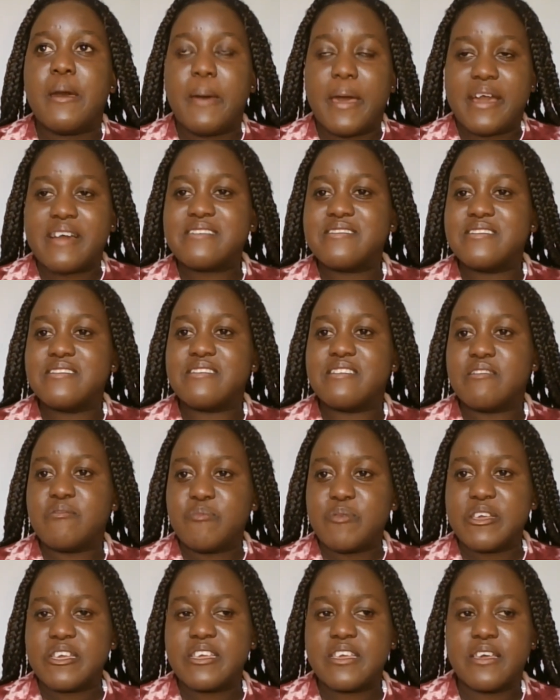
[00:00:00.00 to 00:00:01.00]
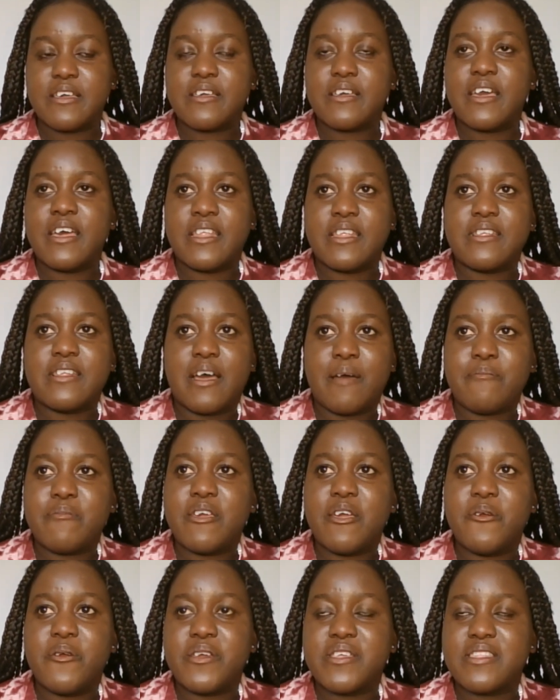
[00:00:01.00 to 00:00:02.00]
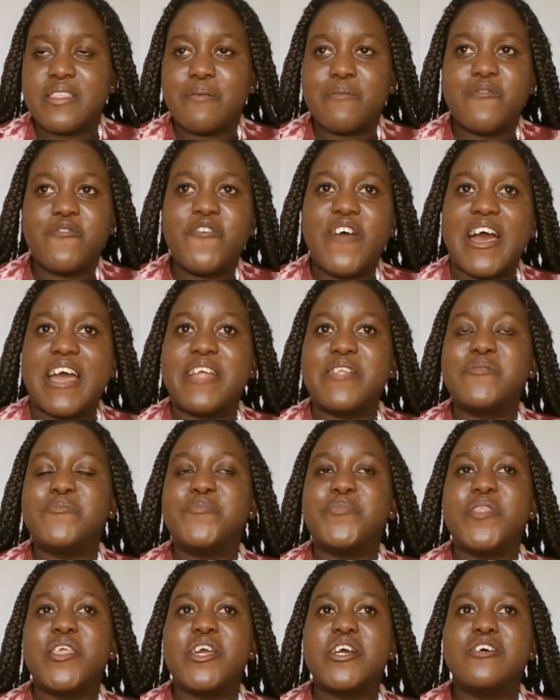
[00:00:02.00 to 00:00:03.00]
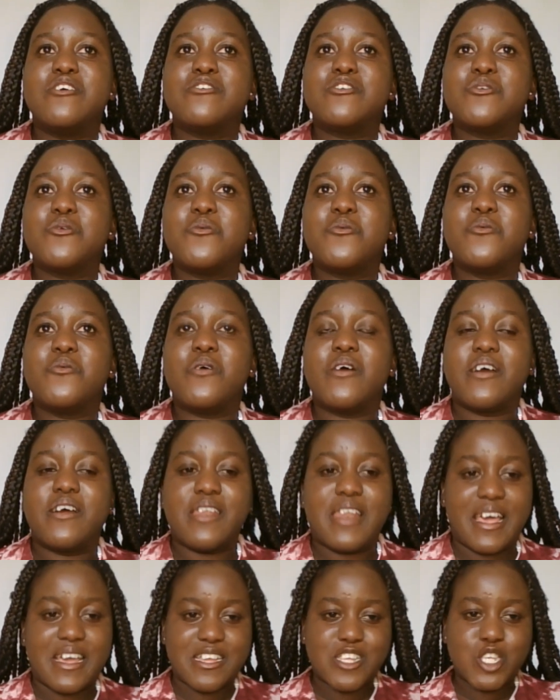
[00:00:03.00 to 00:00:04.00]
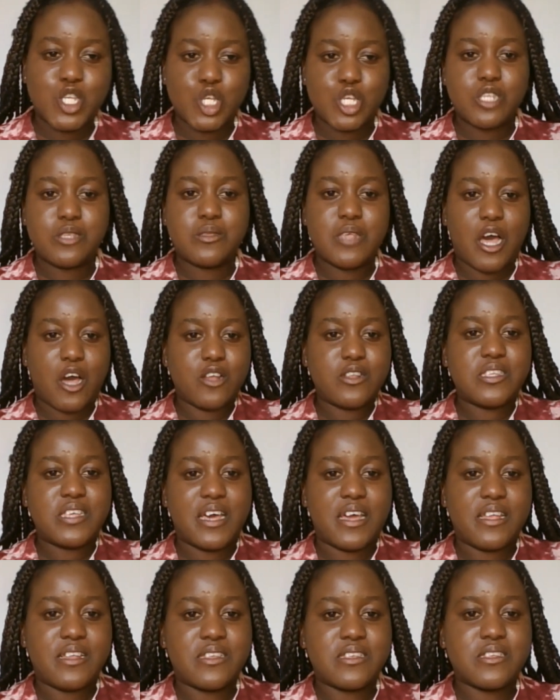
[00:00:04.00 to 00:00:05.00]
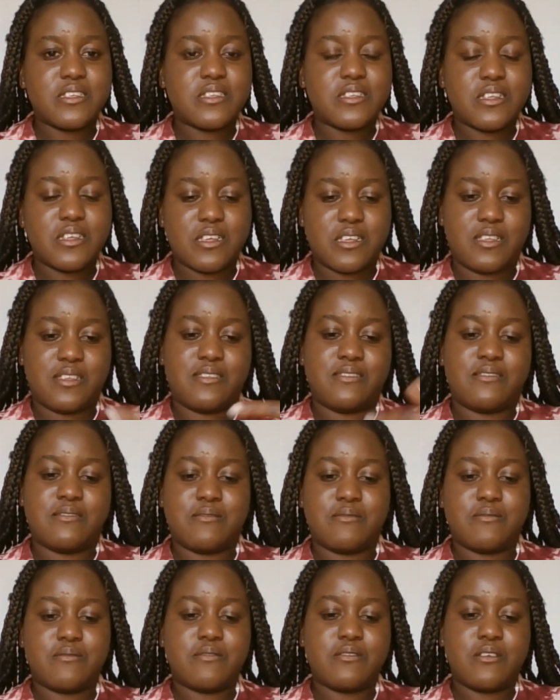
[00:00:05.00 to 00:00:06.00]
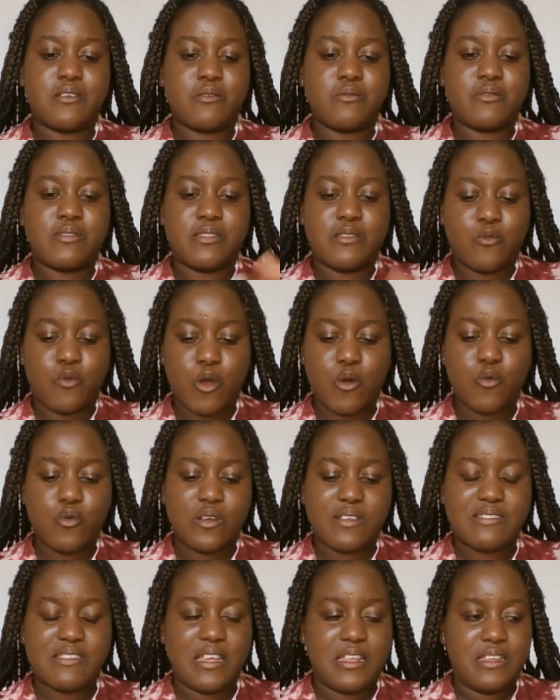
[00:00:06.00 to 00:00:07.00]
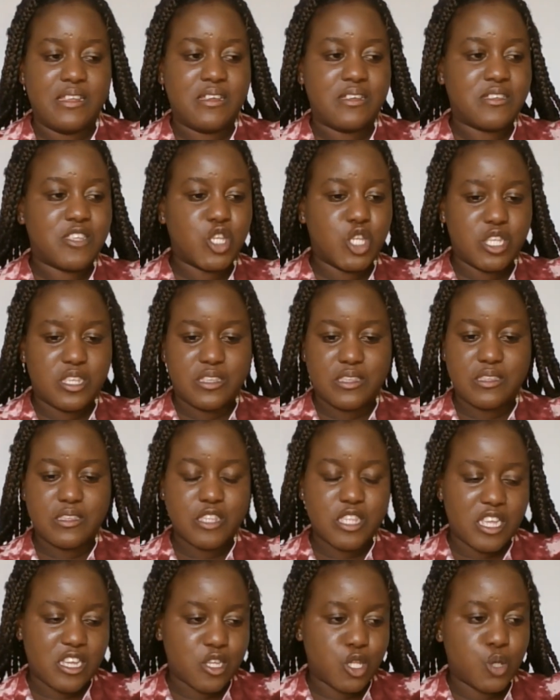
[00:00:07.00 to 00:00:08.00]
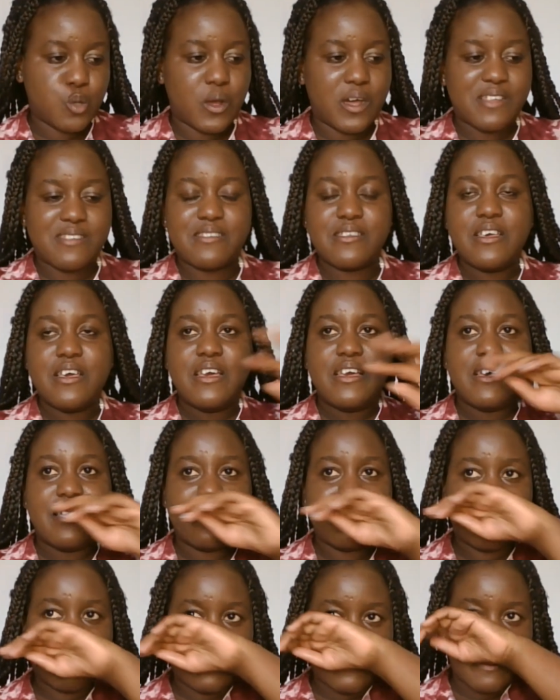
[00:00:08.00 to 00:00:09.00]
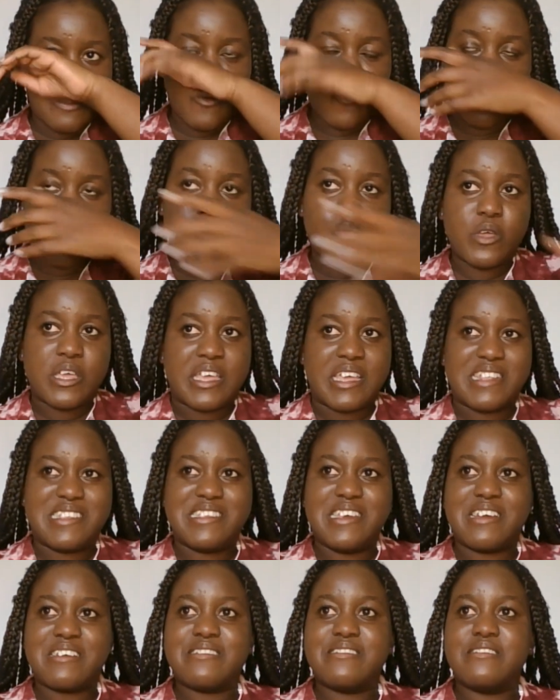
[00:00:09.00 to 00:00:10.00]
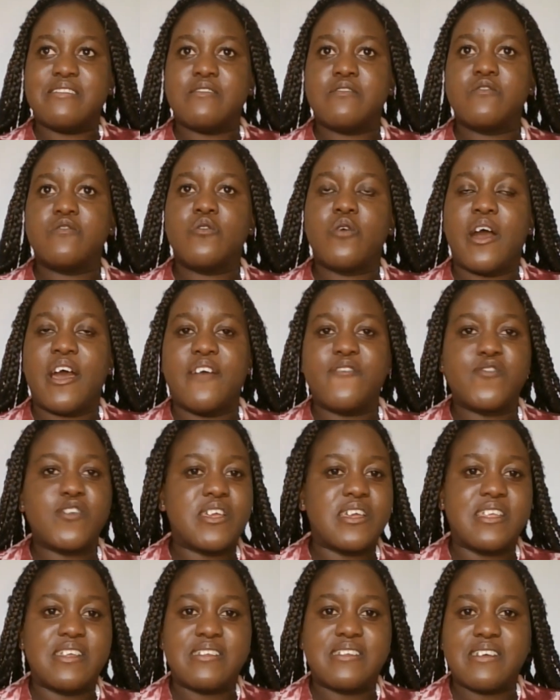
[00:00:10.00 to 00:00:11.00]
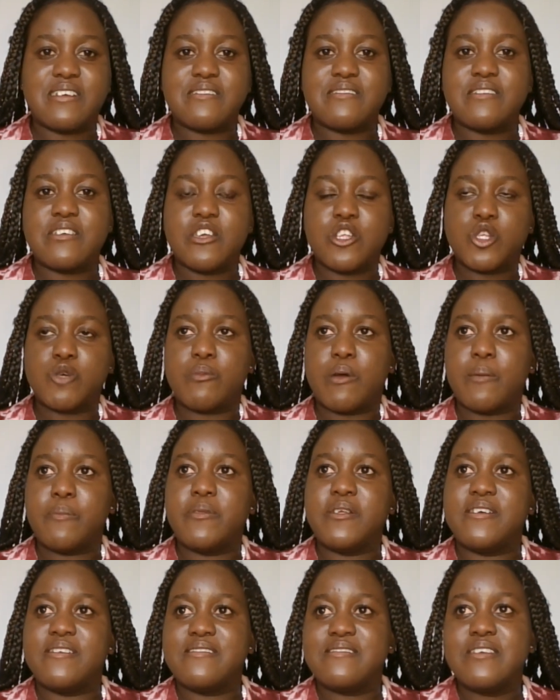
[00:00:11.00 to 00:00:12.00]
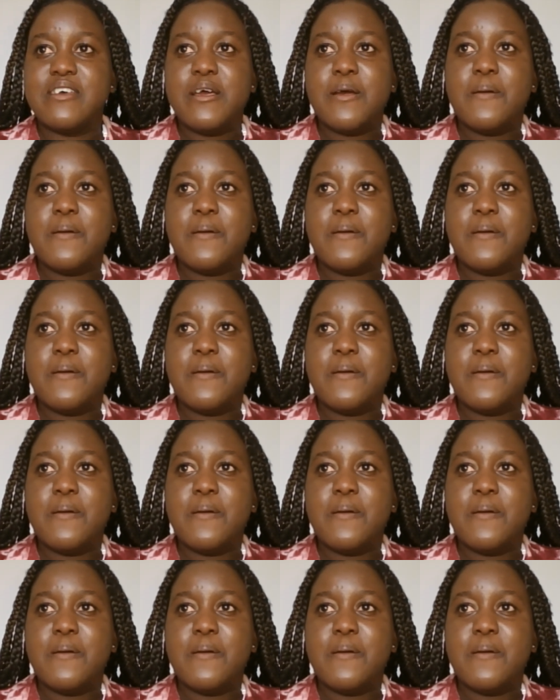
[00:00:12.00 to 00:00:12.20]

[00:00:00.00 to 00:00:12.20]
Actions are speaking and I'm hearing them. Fine. So, like, just outside the way we're standing, just next to us is where we get taxis. So I have to get a taxi to get to my place.